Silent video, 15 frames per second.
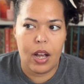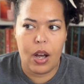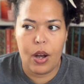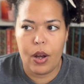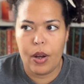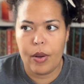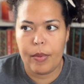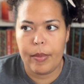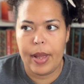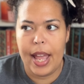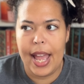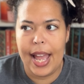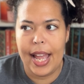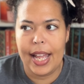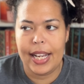
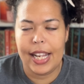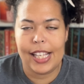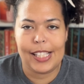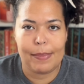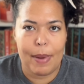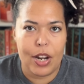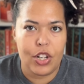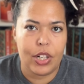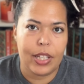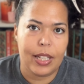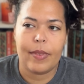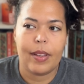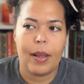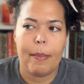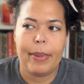and
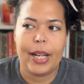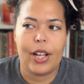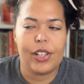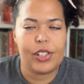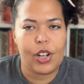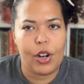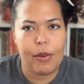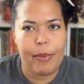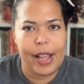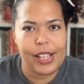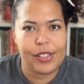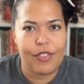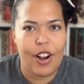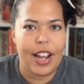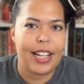especially because her
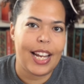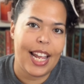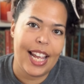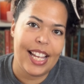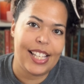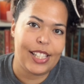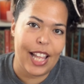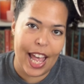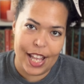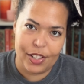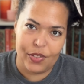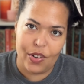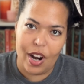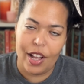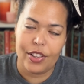best friend is
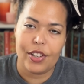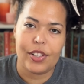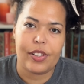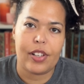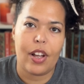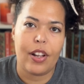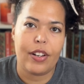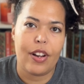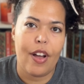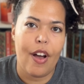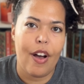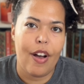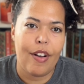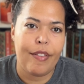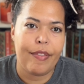Ezra, the son
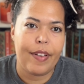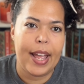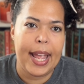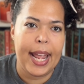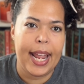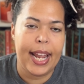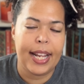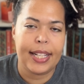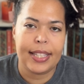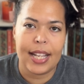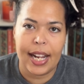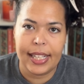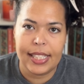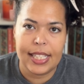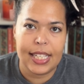of a
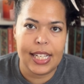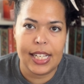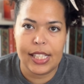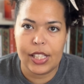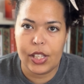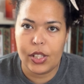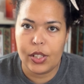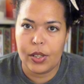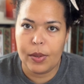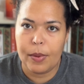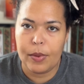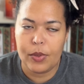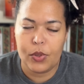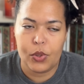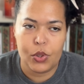90s
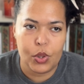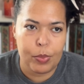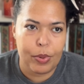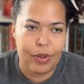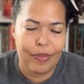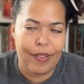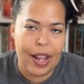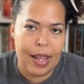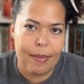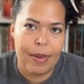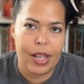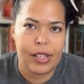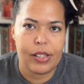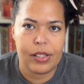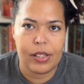super
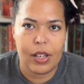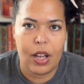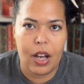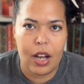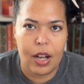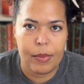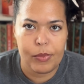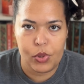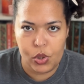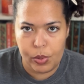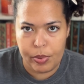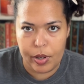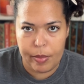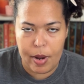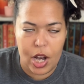famous
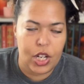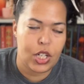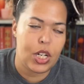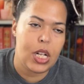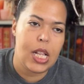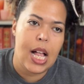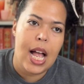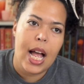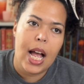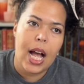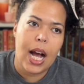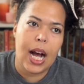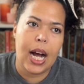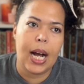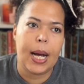supermodel,
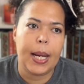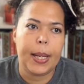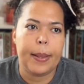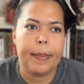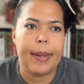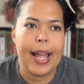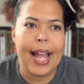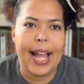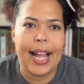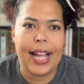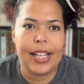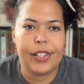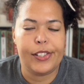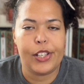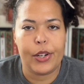
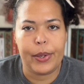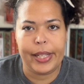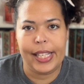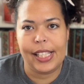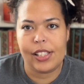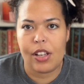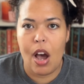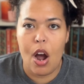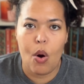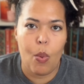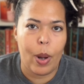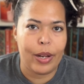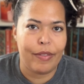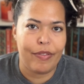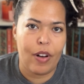and so he's got
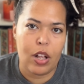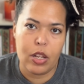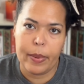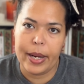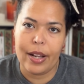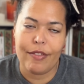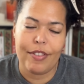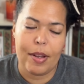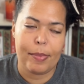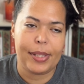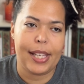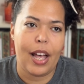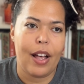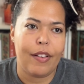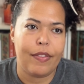quite a following of
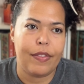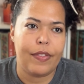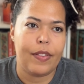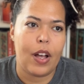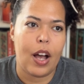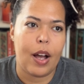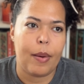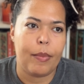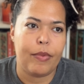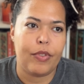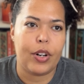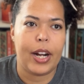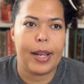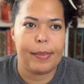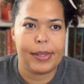himself,
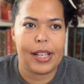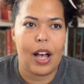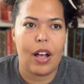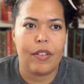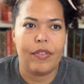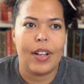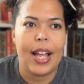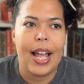for himself,